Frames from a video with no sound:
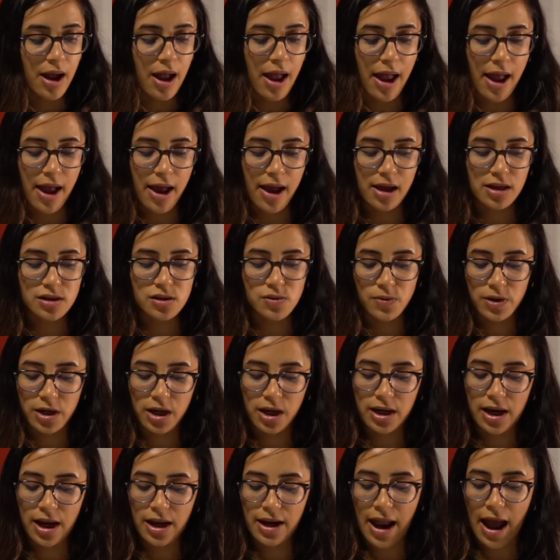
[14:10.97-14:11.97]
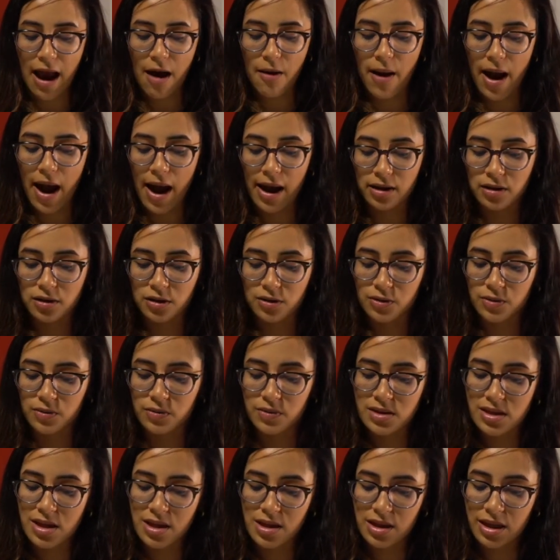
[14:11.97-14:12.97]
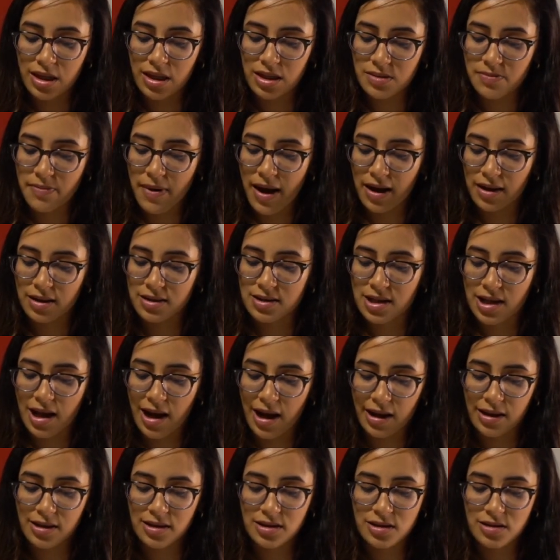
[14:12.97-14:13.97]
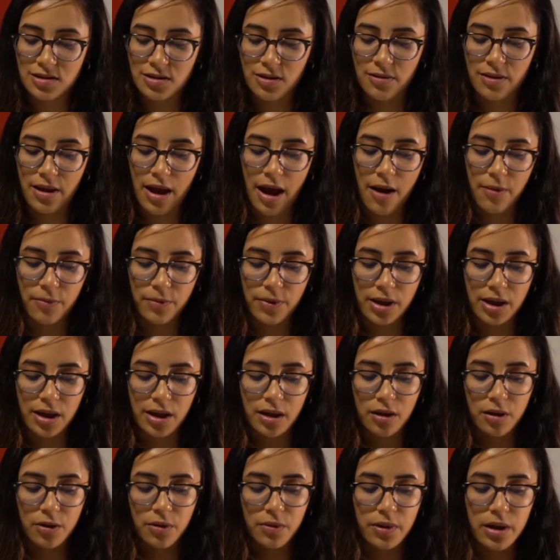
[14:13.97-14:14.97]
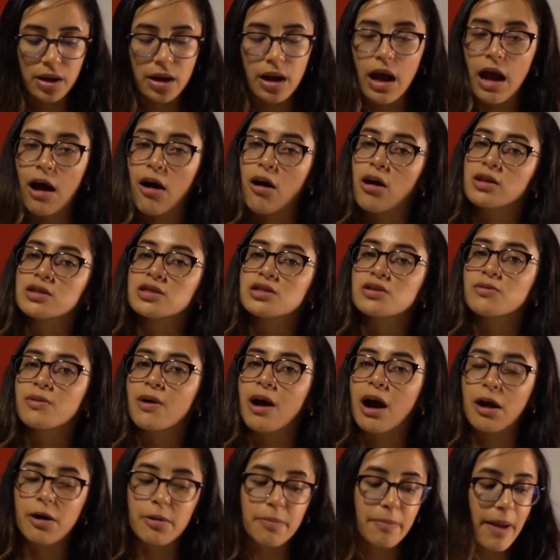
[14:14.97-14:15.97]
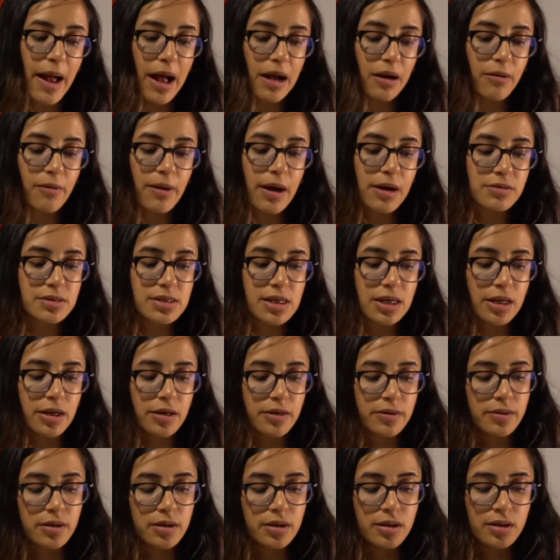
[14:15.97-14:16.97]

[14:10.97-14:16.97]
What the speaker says: And we're gonna now add glue to these back sides so that we can glue it onto our background here.